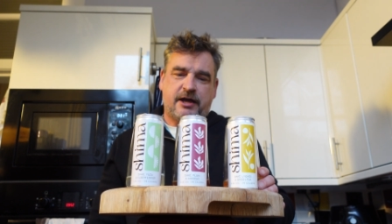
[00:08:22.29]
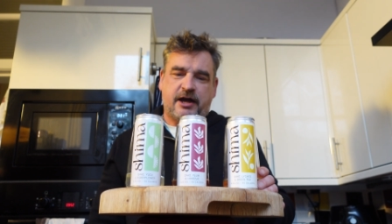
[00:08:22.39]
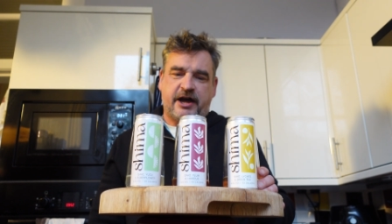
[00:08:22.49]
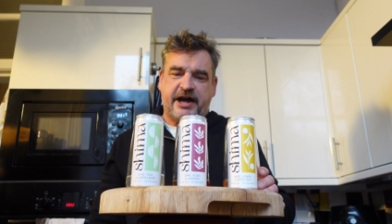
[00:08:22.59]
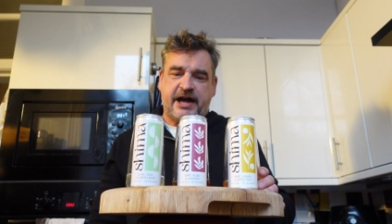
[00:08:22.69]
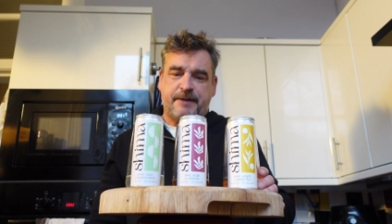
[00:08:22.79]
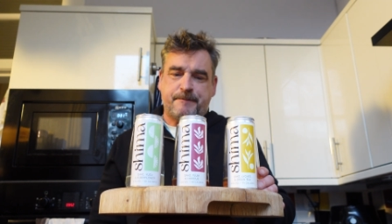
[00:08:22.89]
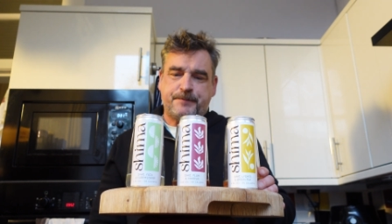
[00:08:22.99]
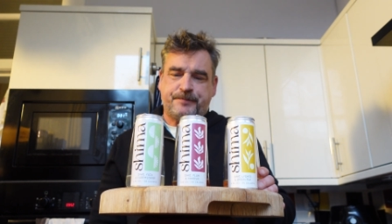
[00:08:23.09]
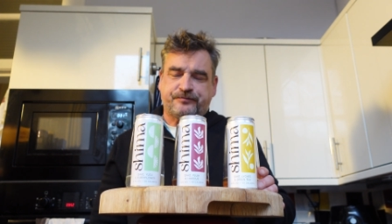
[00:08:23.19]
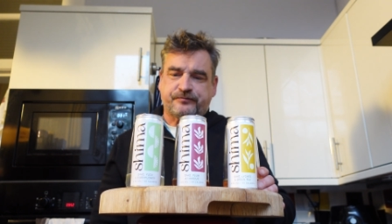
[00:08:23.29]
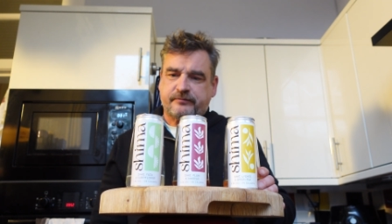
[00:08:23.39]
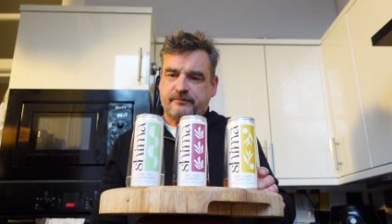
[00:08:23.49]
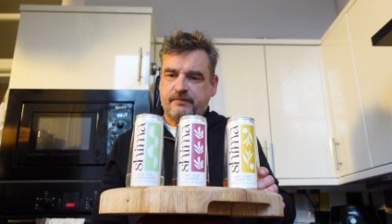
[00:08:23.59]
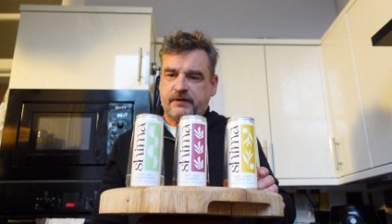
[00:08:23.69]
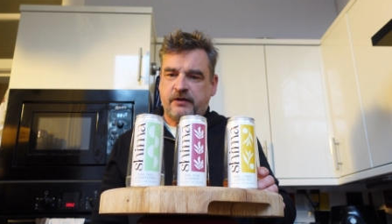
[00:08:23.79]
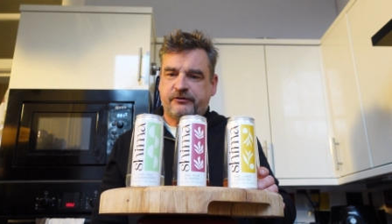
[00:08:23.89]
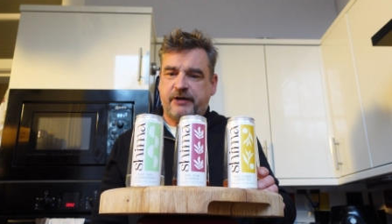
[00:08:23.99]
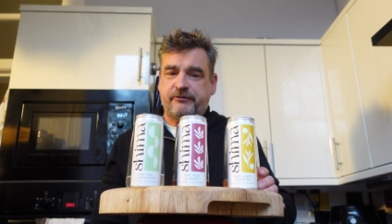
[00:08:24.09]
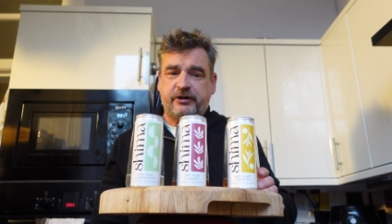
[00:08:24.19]

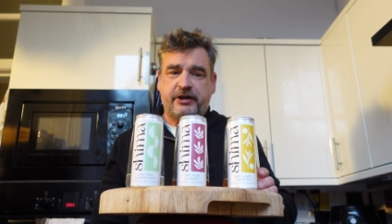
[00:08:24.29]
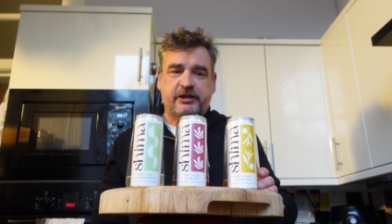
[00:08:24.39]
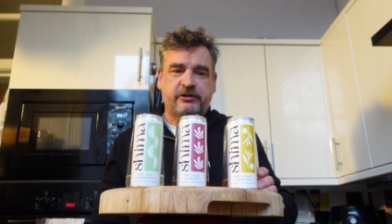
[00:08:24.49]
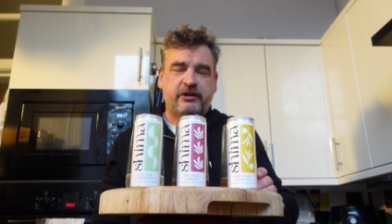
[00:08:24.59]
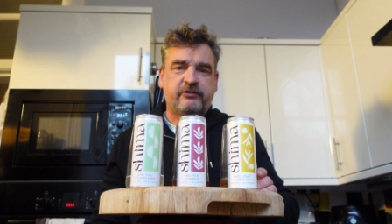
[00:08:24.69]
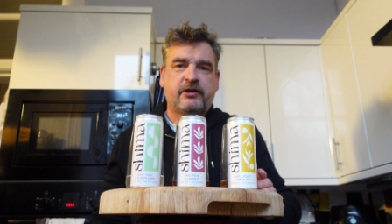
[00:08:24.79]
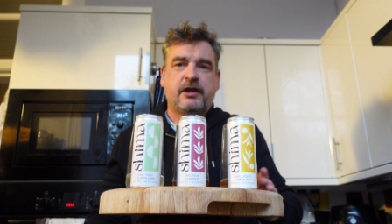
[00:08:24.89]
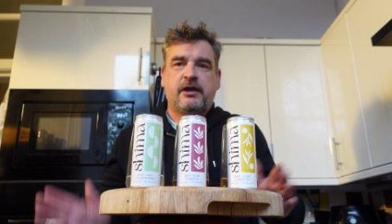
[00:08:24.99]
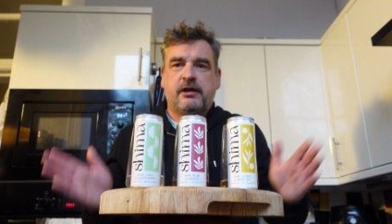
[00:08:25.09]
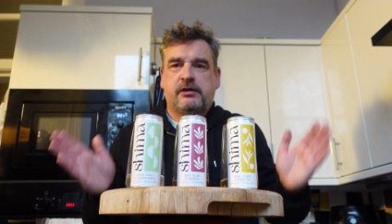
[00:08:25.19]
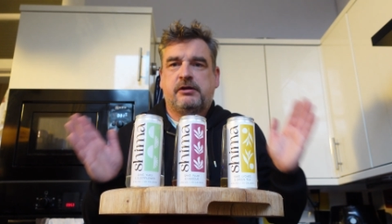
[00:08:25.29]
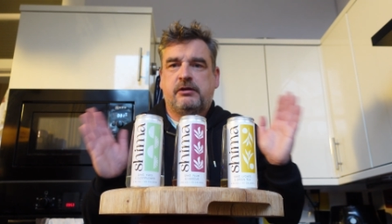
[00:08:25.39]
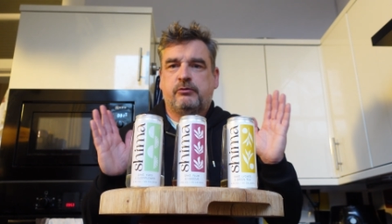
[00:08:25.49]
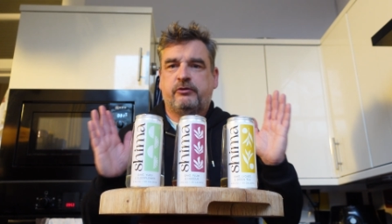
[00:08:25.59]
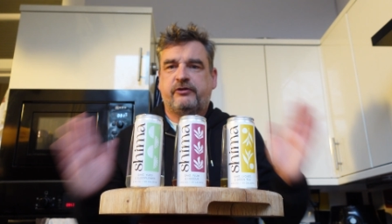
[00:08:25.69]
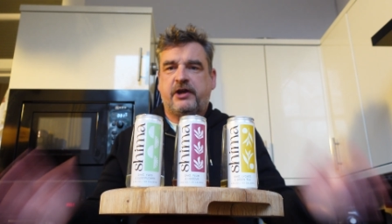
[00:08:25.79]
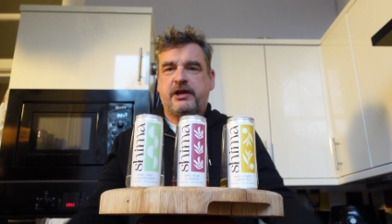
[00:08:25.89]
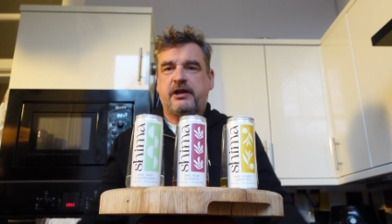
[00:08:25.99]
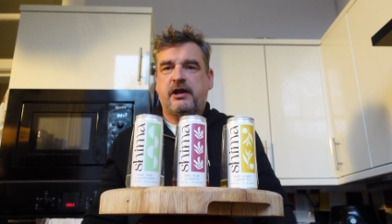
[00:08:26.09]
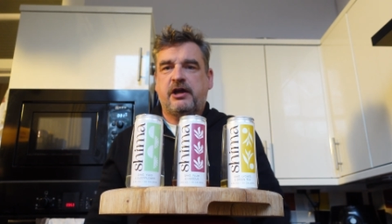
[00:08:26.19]
Definitely like these. Would
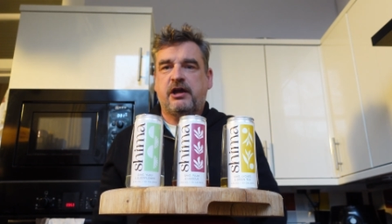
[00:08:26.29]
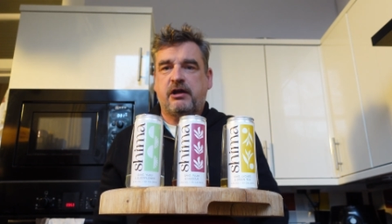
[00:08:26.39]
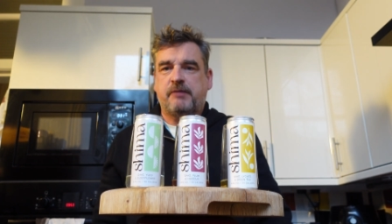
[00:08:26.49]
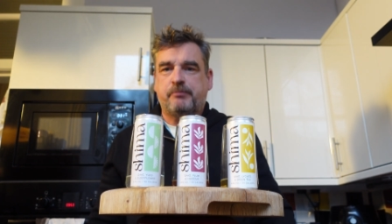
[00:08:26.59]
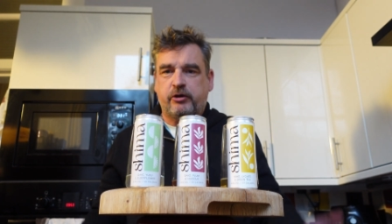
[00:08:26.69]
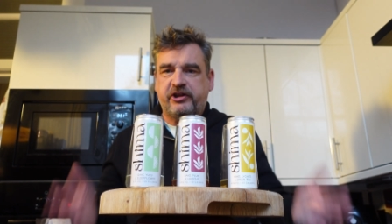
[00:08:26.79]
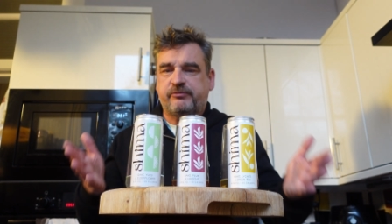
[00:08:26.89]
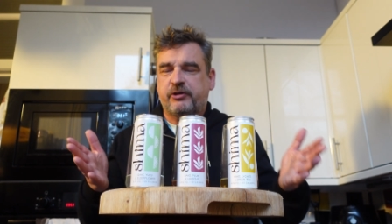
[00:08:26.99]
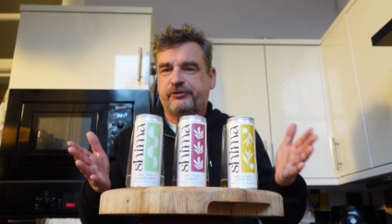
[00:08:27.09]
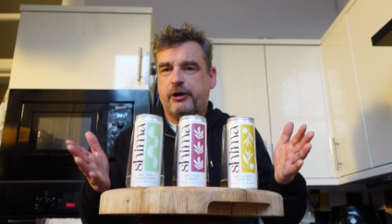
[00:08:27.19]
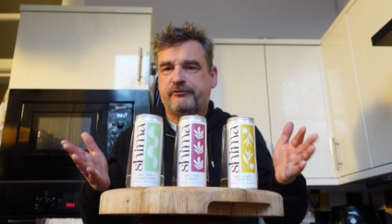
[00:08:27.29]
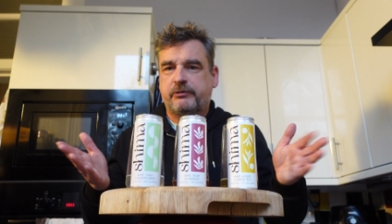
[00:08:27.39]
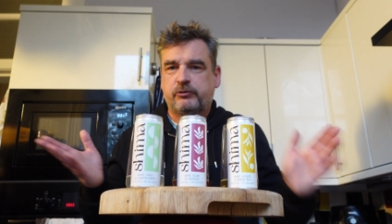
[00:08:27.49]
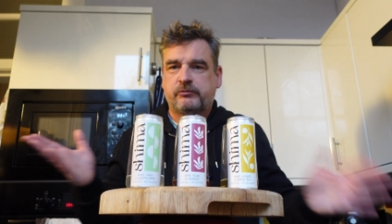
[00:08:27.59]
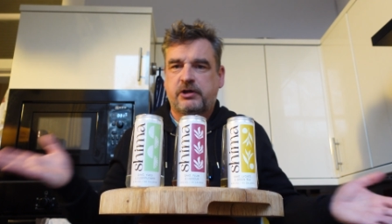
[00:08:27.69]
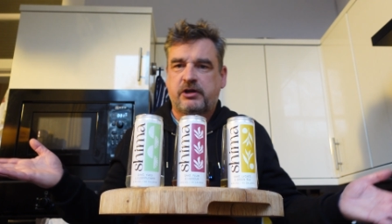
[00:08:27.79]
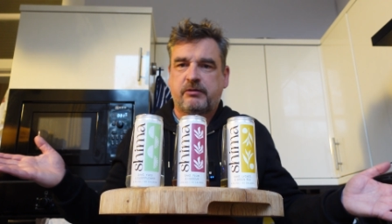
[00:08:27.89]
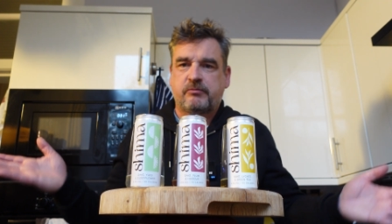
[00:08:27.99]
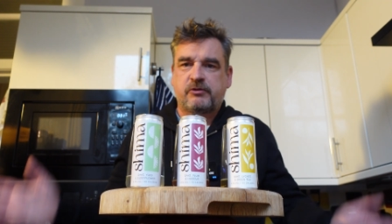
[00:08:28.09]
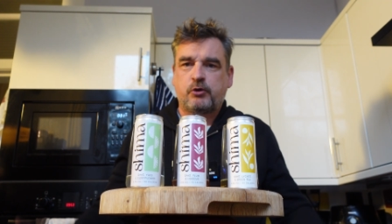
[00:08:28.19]
say I bought these myself,
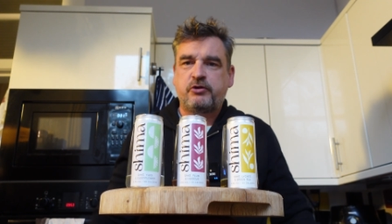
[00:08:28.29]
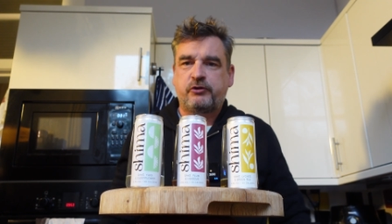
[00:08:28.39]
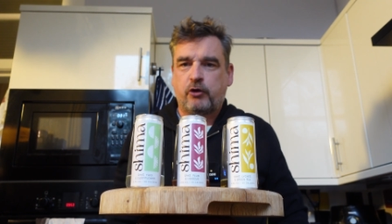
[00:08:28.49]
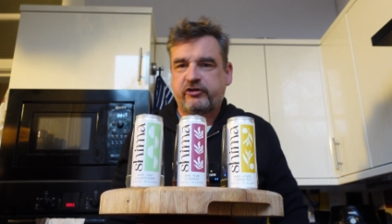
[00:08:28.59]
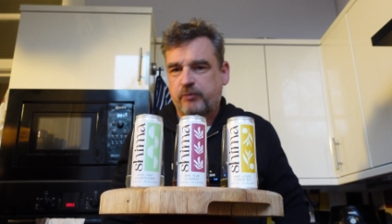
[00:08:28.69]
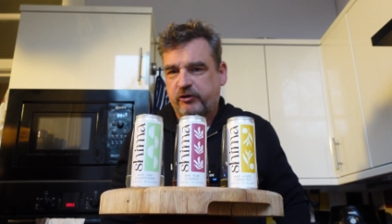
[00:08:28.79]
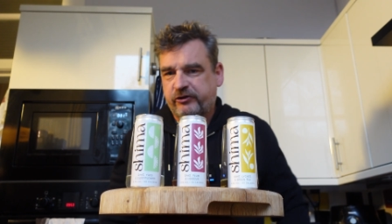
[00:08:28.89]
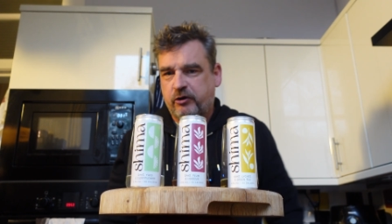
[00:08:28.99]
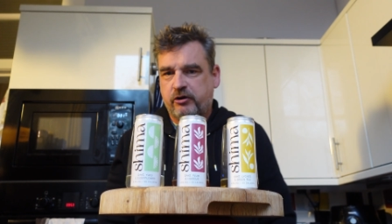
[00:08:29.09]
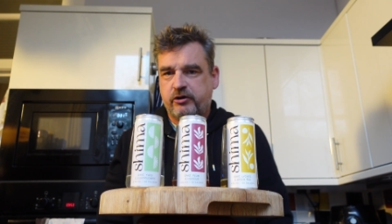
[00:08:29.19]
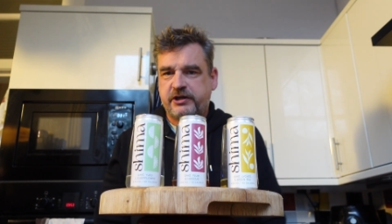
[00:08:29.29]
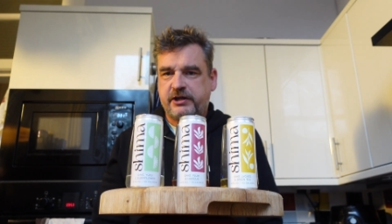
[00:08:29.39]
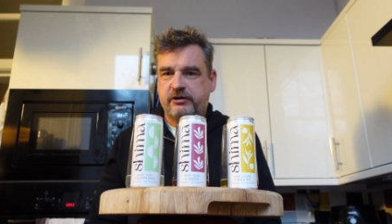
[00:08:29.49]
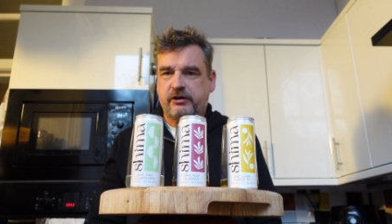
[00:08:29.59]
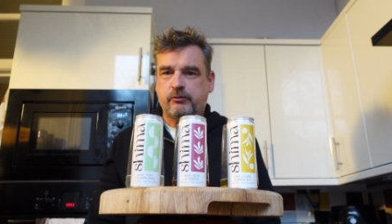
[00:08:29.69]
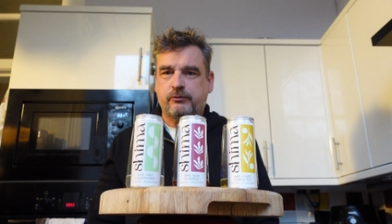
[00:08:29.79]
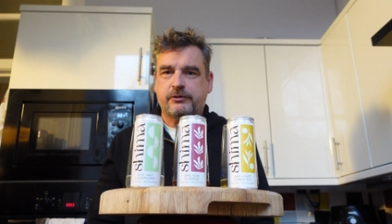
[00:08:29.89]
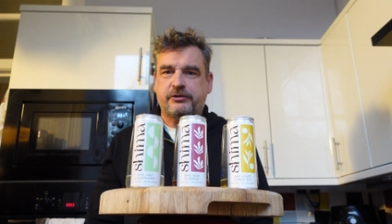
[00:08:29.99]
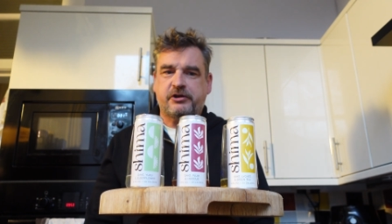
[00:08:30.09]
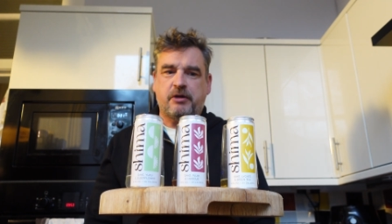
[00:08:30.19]
and no endorsements going on here
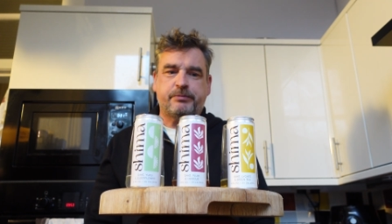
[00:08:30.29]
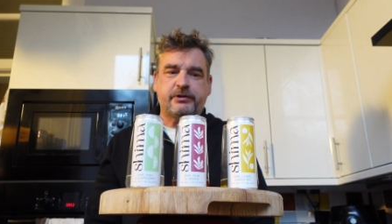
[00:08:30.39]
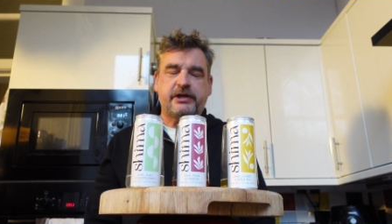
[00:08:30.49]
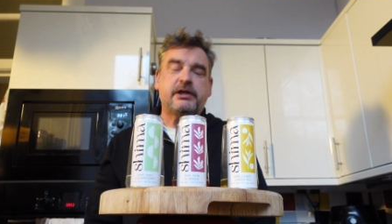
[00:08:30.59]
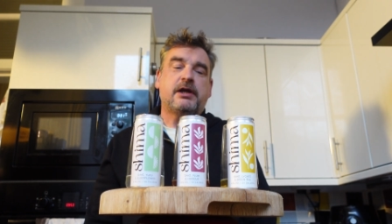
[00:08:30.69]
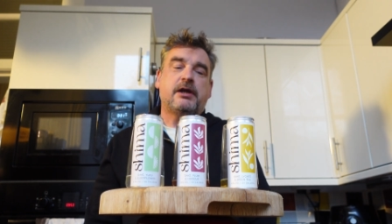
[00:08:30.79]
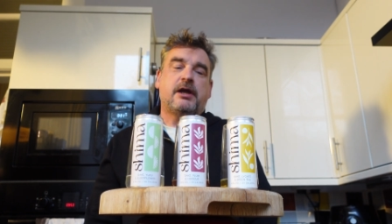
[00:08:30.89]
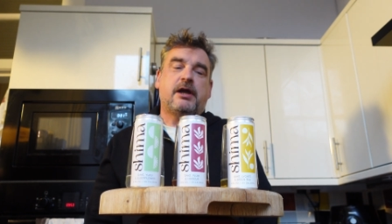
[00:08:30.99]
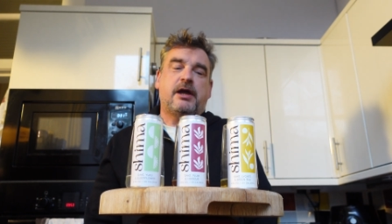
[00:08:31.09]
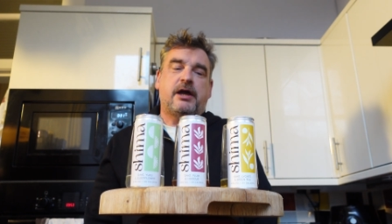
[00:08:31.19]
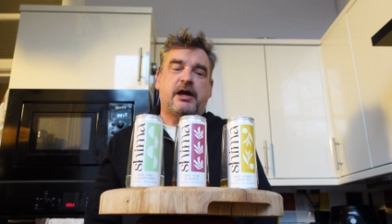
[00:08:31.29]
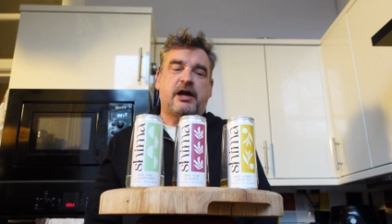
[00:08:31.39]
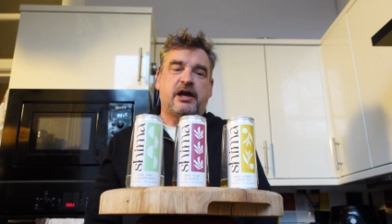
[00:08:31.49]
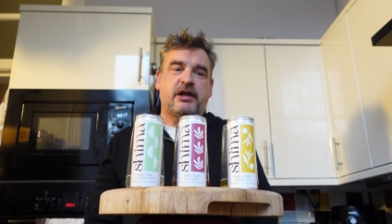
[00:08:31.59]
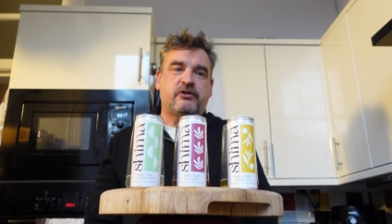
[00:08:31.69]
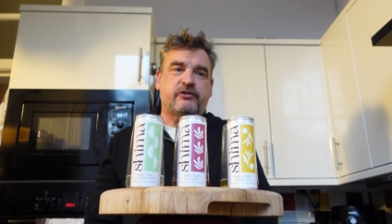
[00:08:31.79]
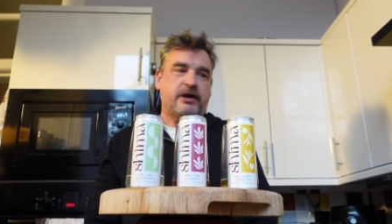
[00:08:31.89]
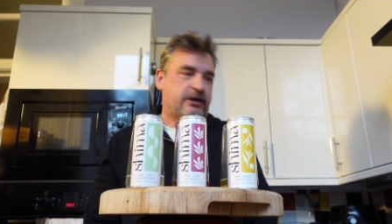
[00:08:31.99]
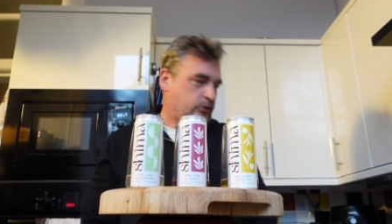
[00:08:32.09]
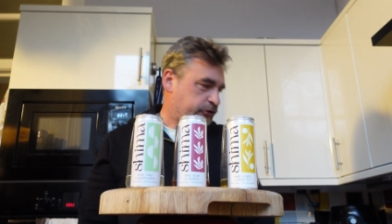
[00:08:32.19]
with the company. And
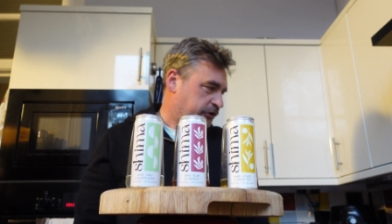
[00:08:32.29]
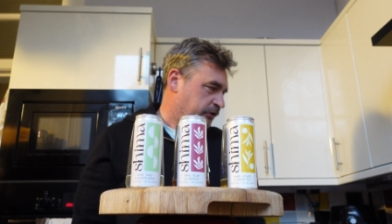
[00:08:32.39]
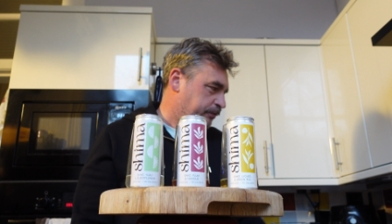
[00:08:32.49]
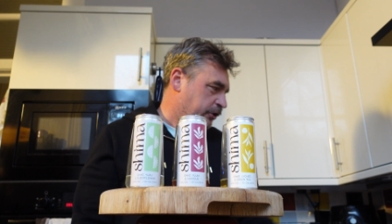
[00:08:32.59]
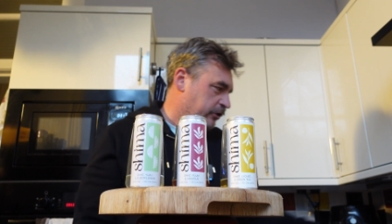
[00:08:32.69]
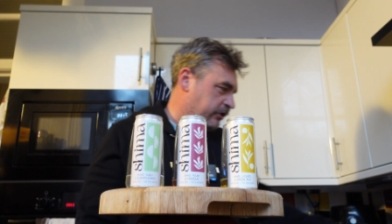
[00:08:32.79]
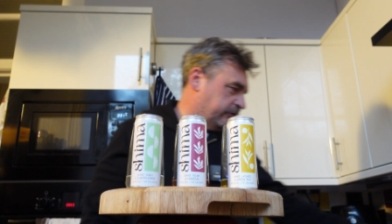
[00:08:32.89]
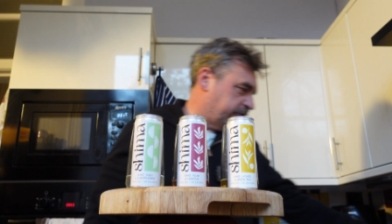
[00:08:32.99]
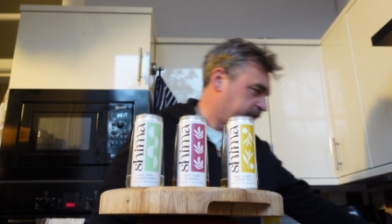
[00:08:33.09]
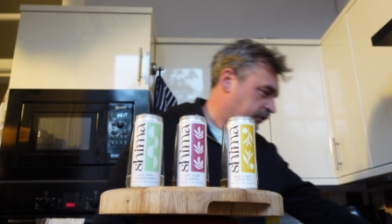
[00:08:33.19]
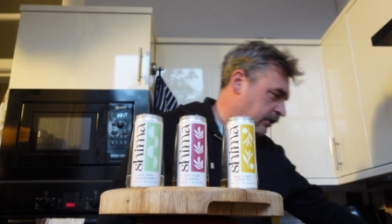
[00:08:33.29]
I ordered the box,